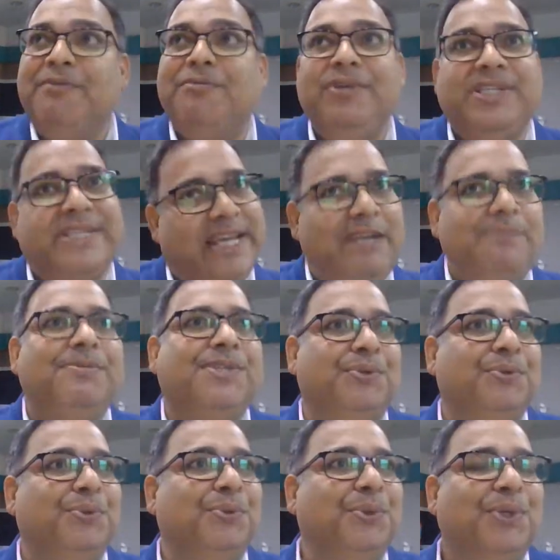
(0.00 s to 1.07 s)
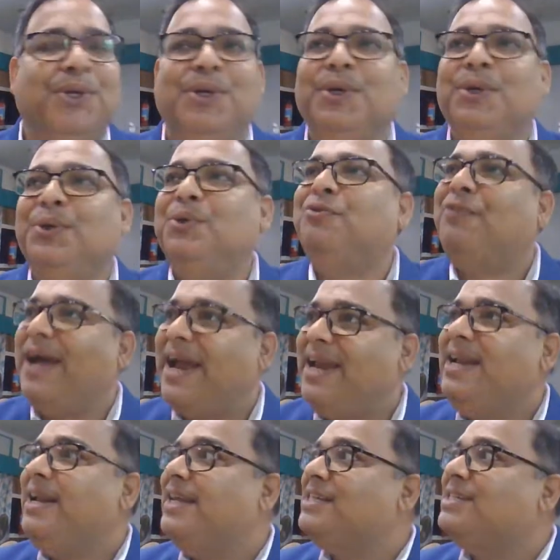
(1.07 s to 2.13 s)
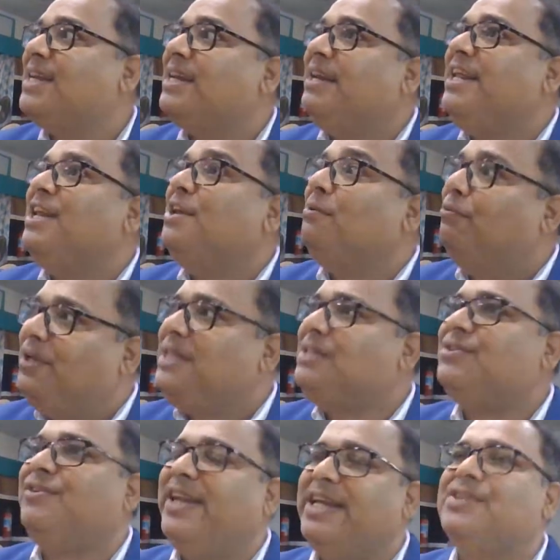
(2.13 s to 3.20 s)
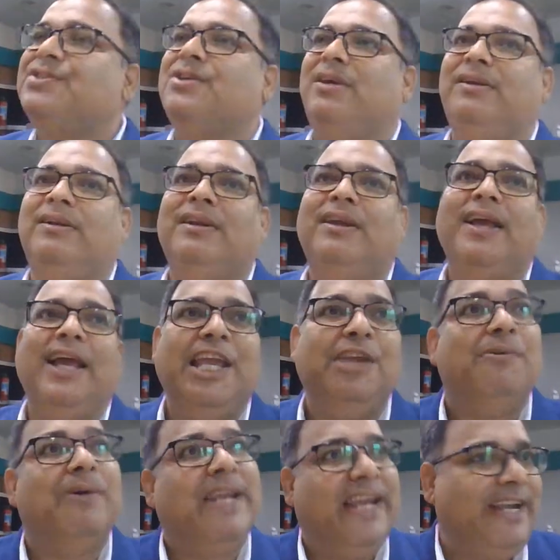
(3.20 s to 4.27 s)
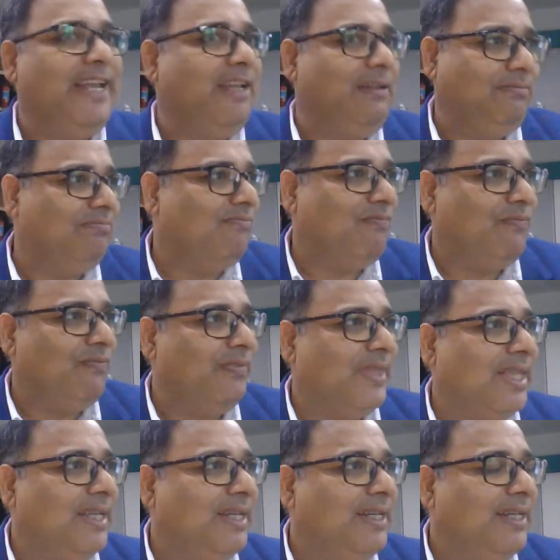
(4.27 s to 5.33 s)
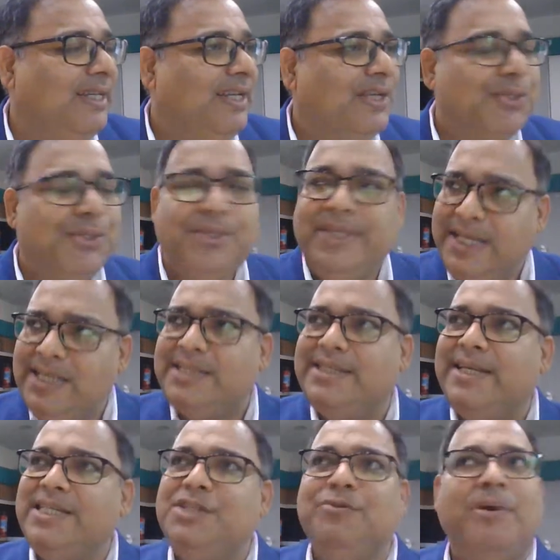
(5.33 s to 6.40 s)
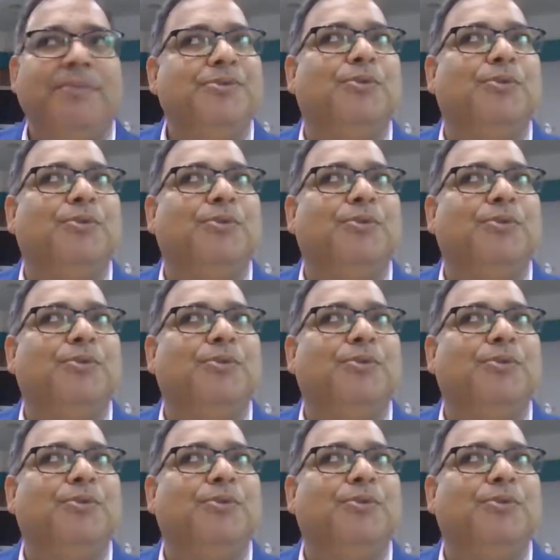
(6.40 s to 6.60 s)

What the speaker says: which helps you to find exactly in which direction you are heading. So these days you have